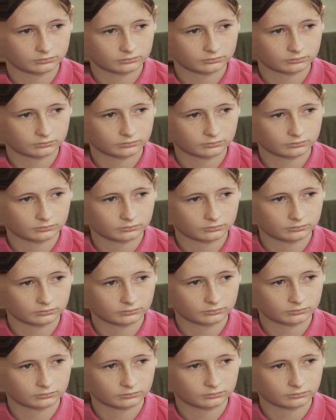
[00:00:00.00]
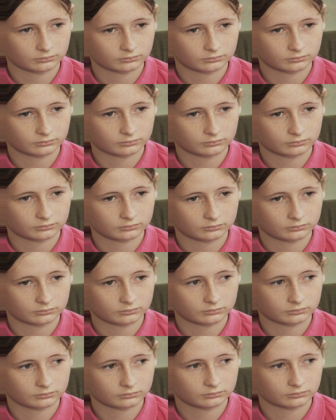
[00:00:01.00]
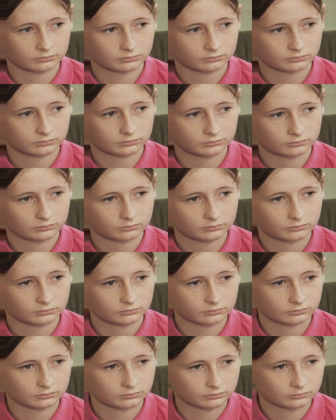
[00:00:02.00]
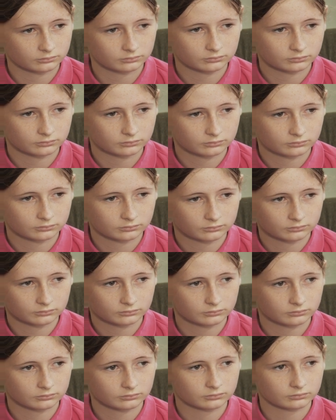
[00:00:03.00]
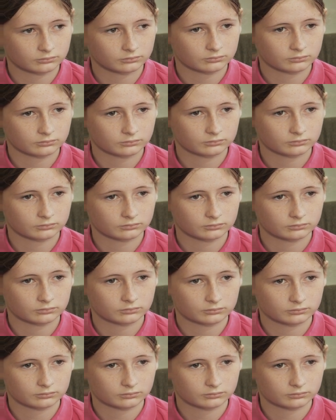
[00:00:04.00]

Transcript: (not speaking)